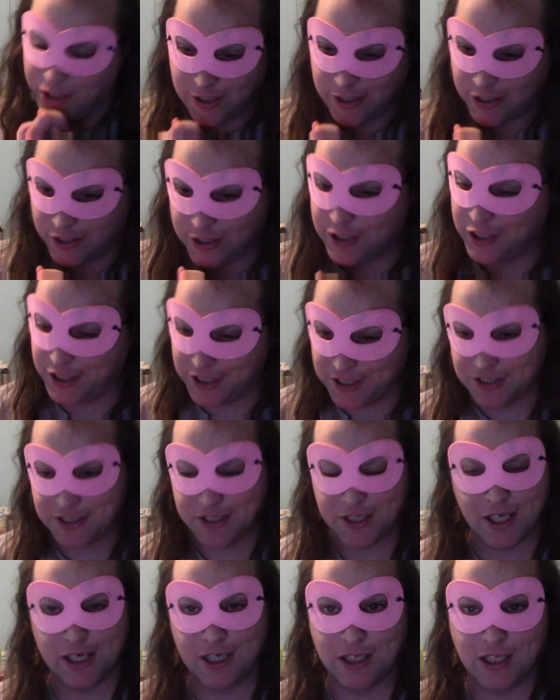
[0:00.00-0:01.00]
of the things
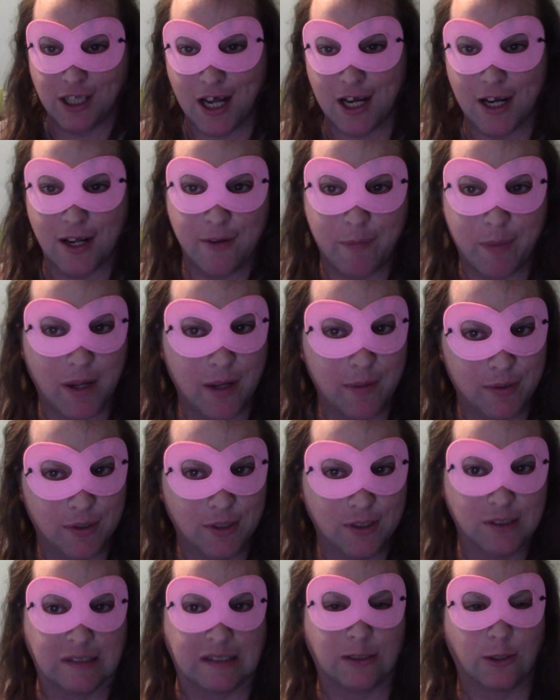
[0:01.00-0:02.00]
that a lot of
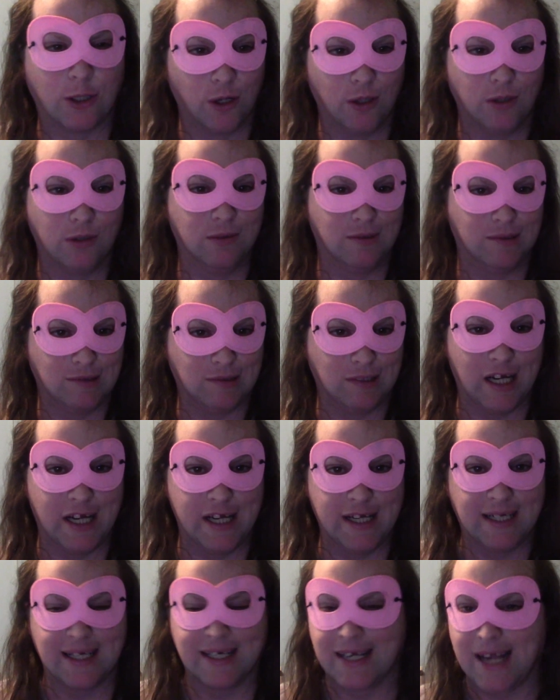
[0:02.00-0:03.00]
people don't like.